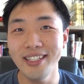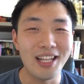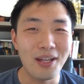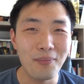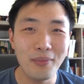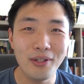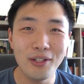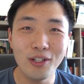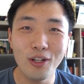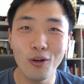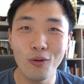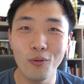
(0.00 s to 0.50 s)
Let
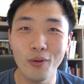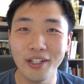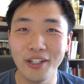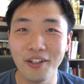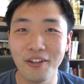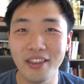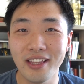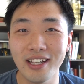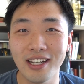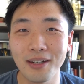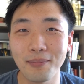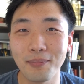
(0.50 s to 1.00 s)
me know what you
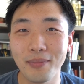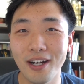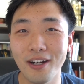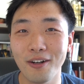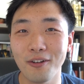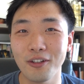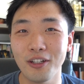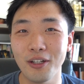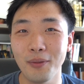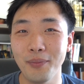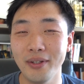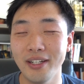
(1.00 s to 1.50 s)
think
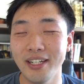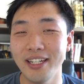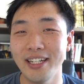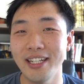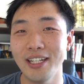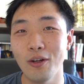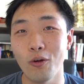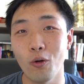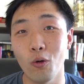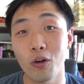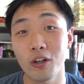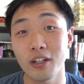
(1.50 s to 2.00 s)
about community
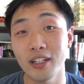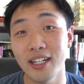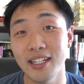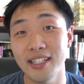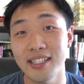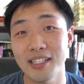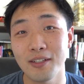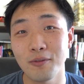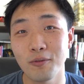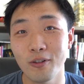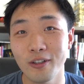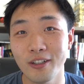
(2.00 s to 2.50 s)

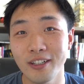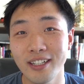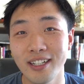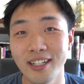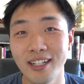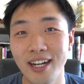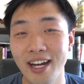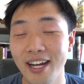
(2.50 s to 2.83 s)
organizing work.